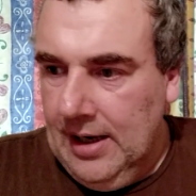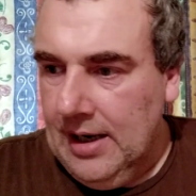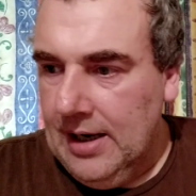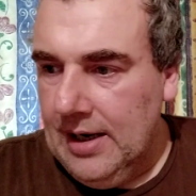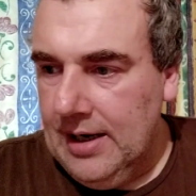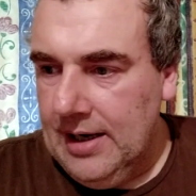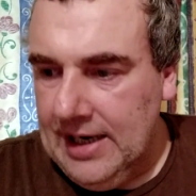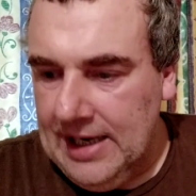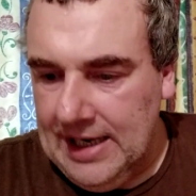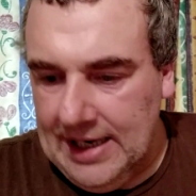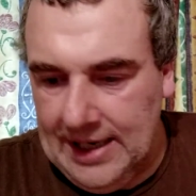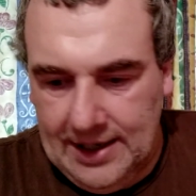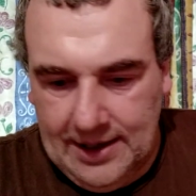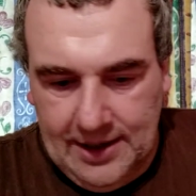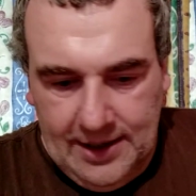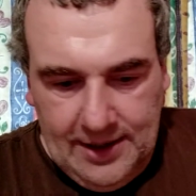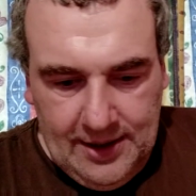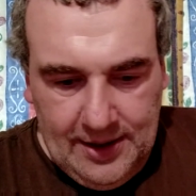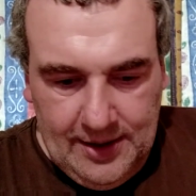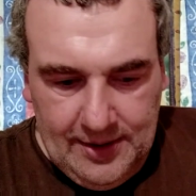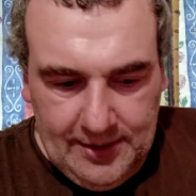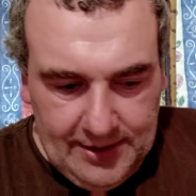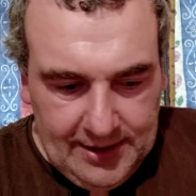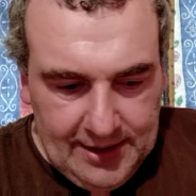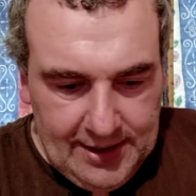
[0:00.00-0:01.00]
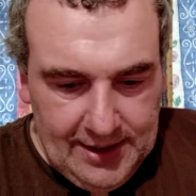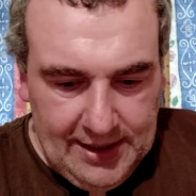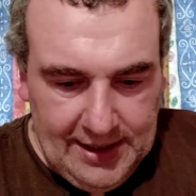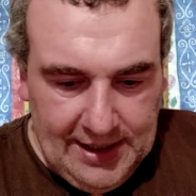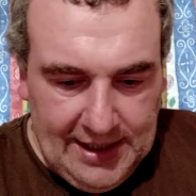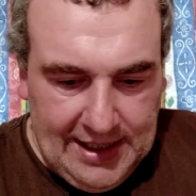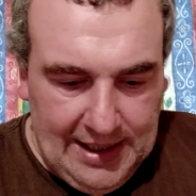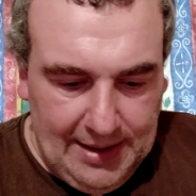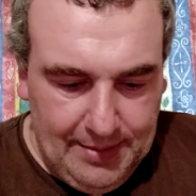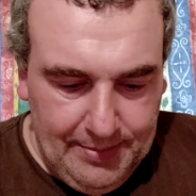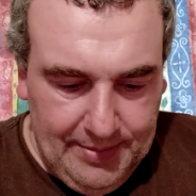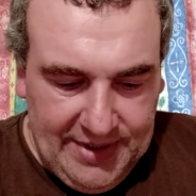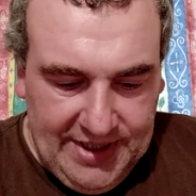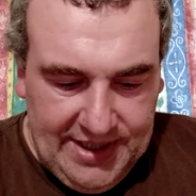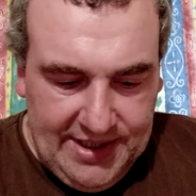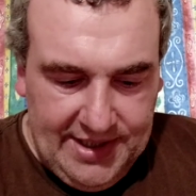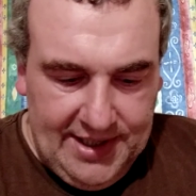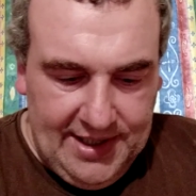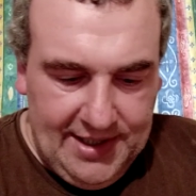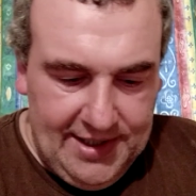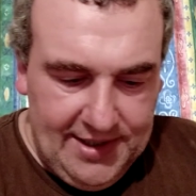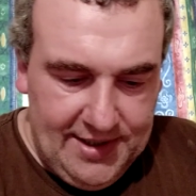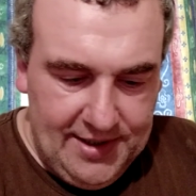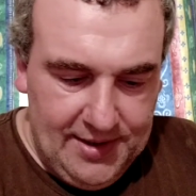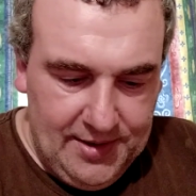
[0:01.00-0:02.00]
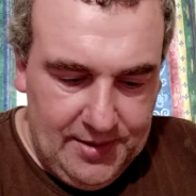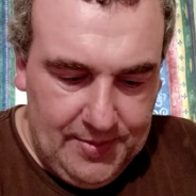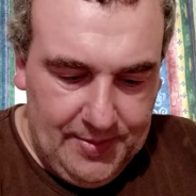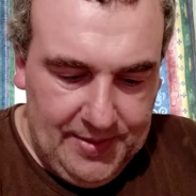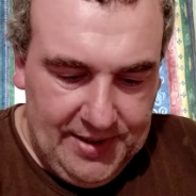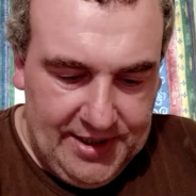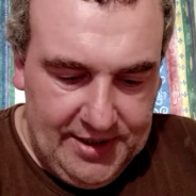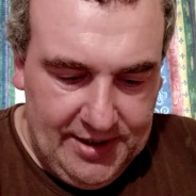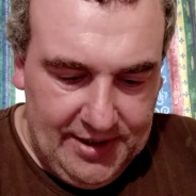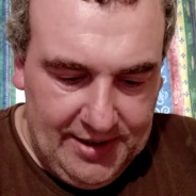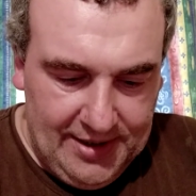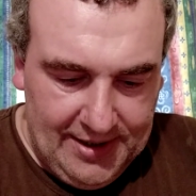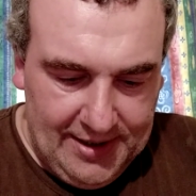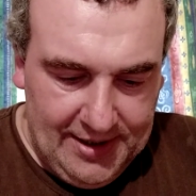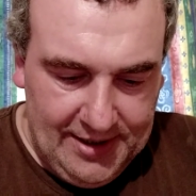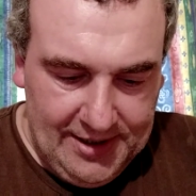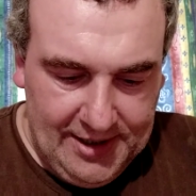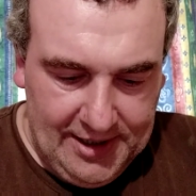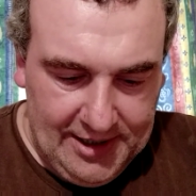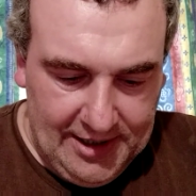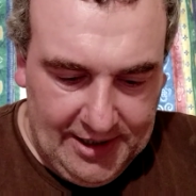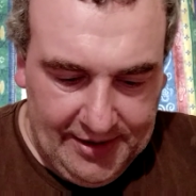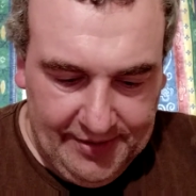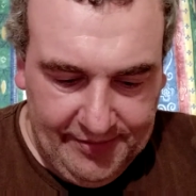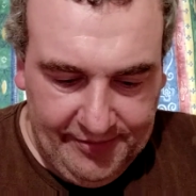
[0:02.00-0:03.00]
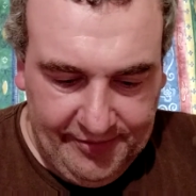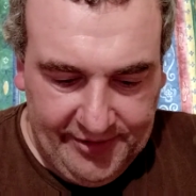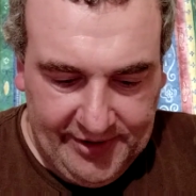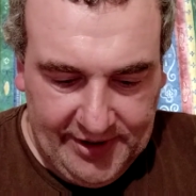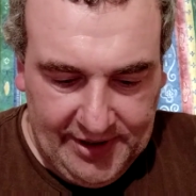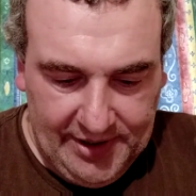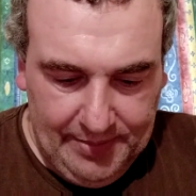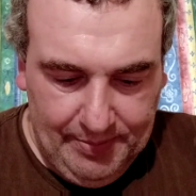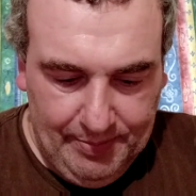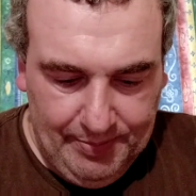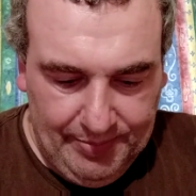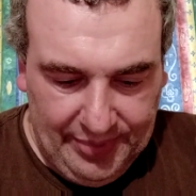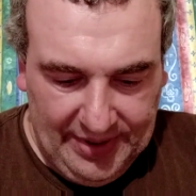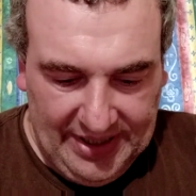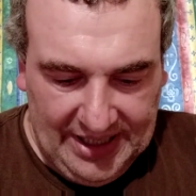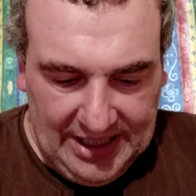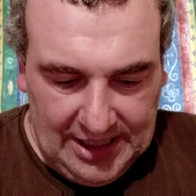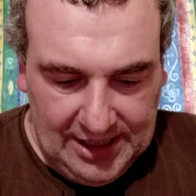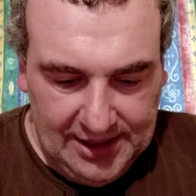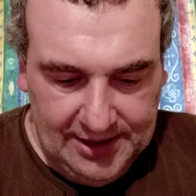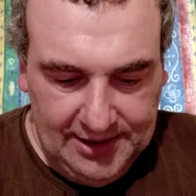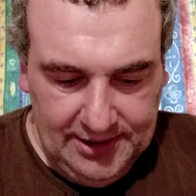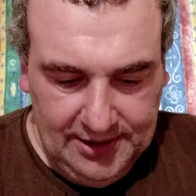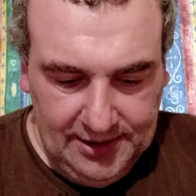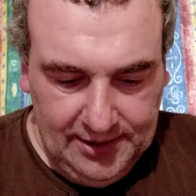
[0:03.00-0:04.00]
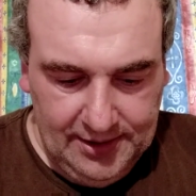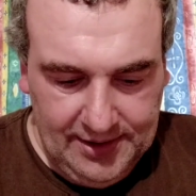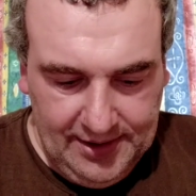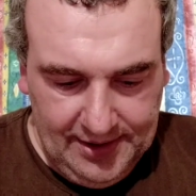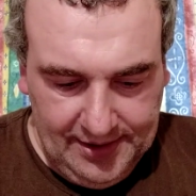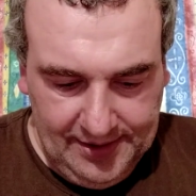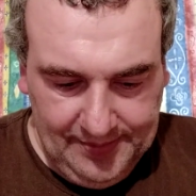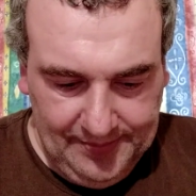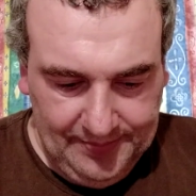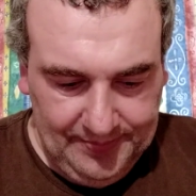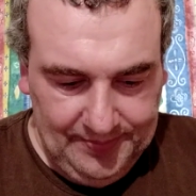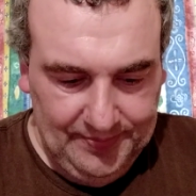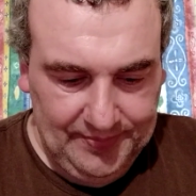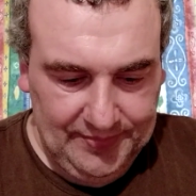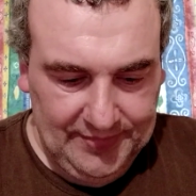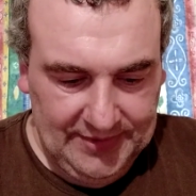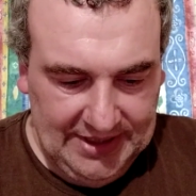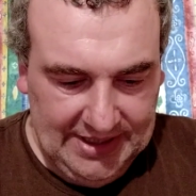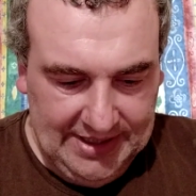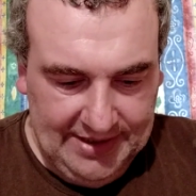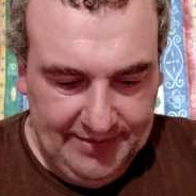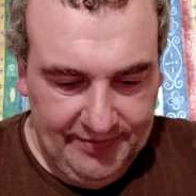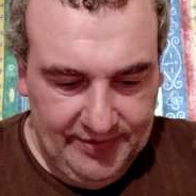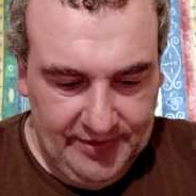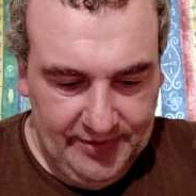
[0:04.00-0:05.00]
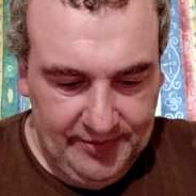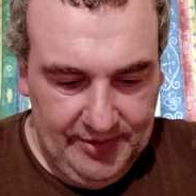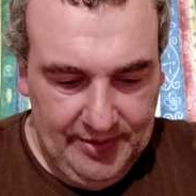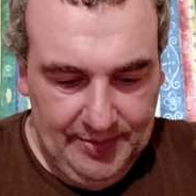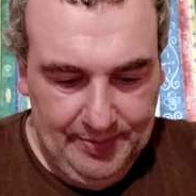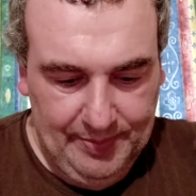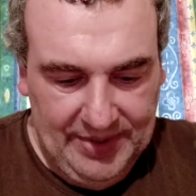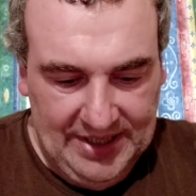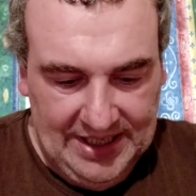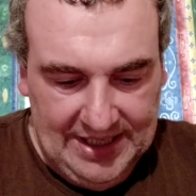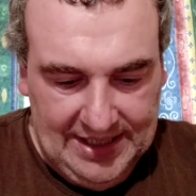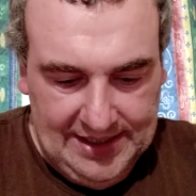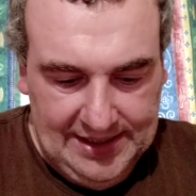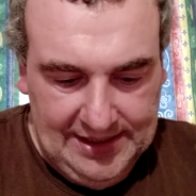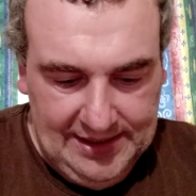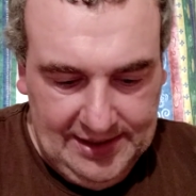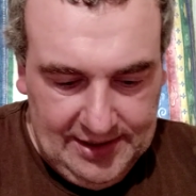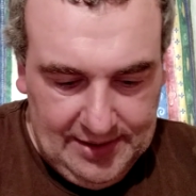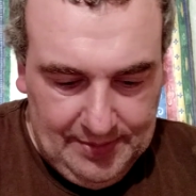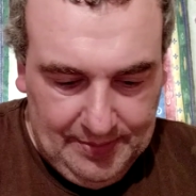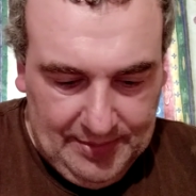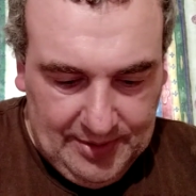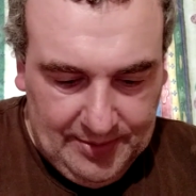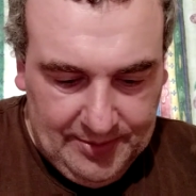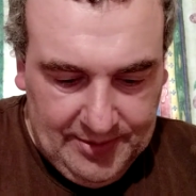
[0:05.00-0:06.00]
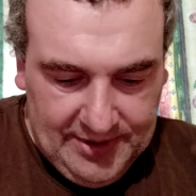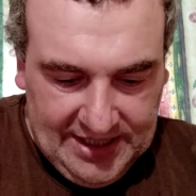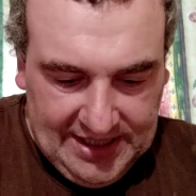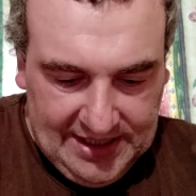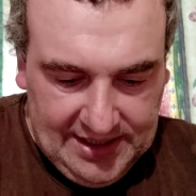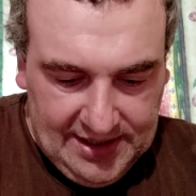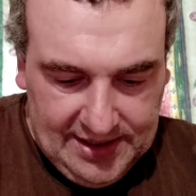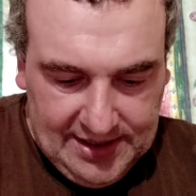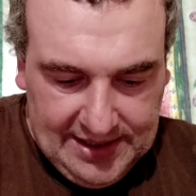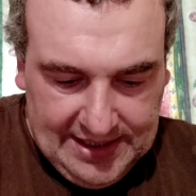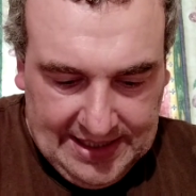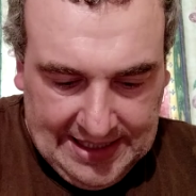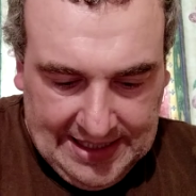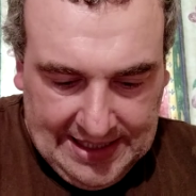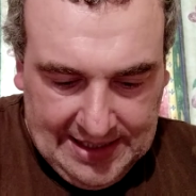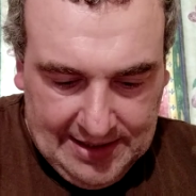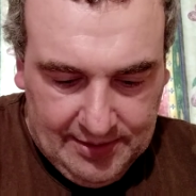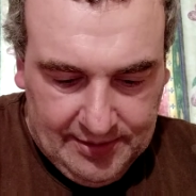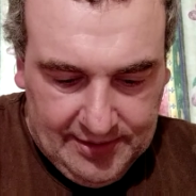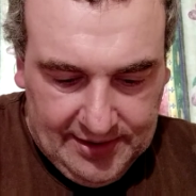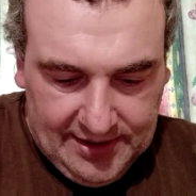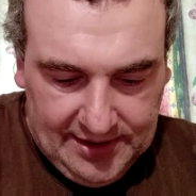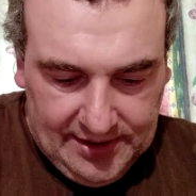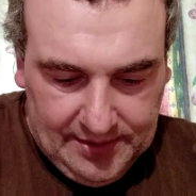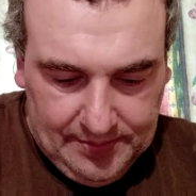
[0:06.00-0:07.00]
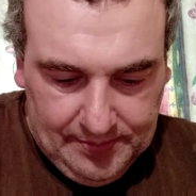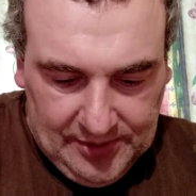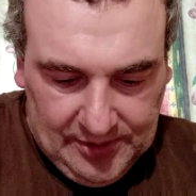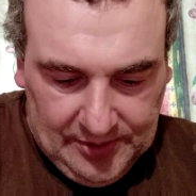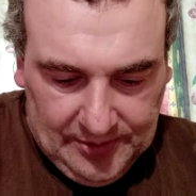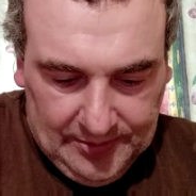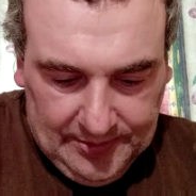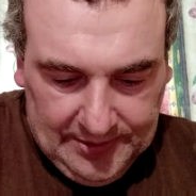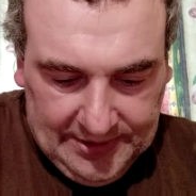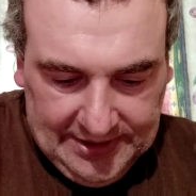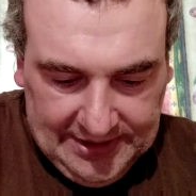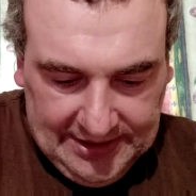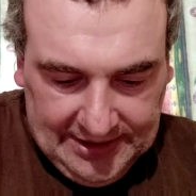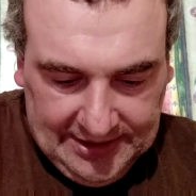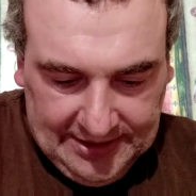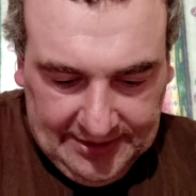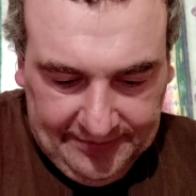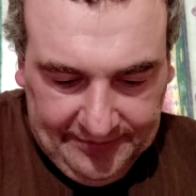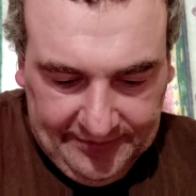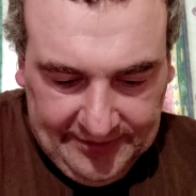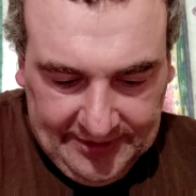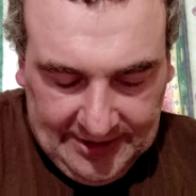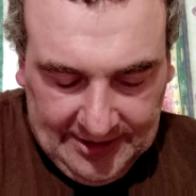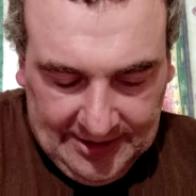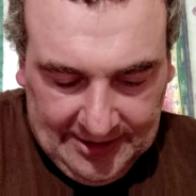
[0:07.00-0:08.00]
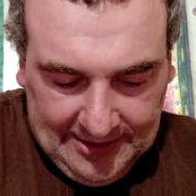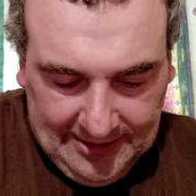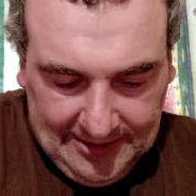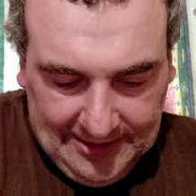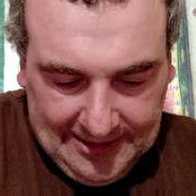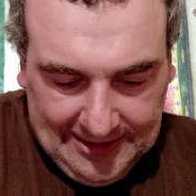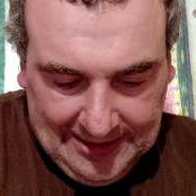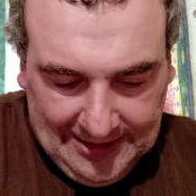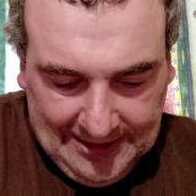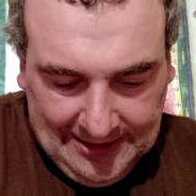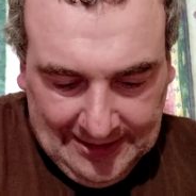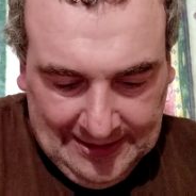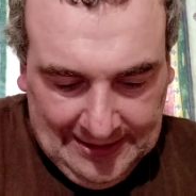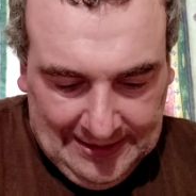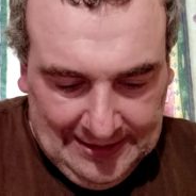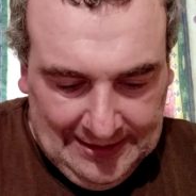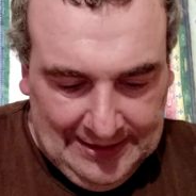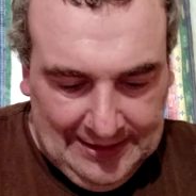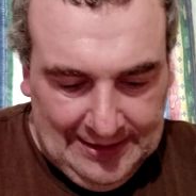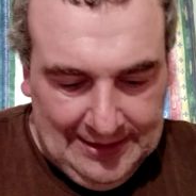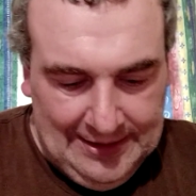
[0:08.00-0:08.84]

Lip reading: And then I'm going to get my scissors, which are going very blunt. I have to replace them. I was in town this morning, I forgot to.